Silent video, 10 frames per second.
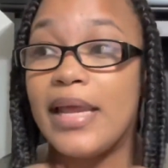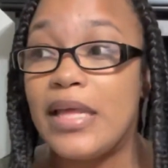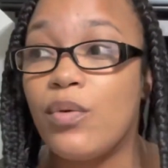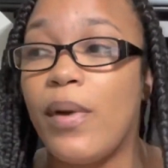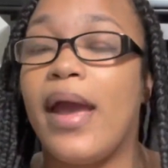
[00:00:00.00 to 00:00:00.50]

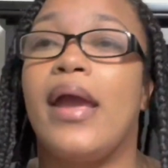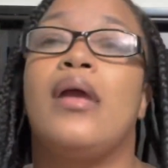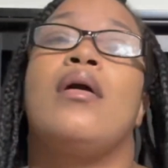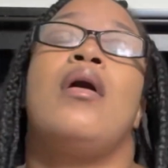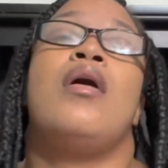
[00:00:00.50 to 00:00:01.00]
Either
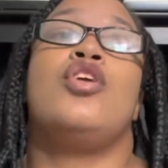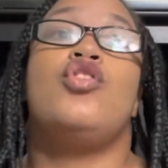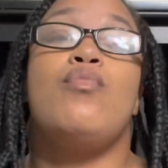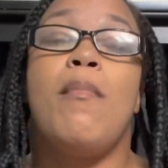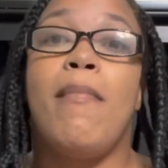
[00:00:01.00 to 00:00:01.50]
way,
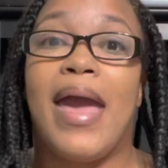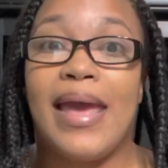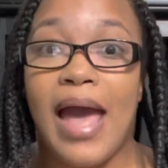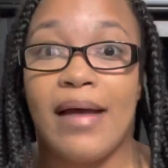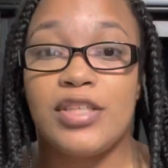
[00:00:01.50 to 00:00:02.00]
you
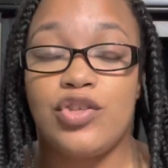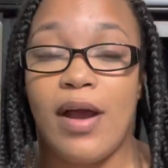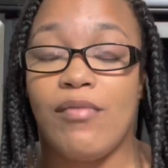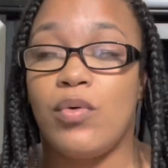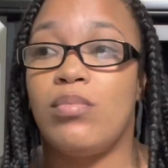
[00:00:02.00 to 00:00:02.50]
may have to
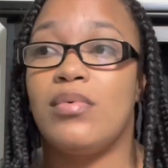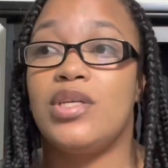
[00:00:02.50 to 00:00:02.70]
travel.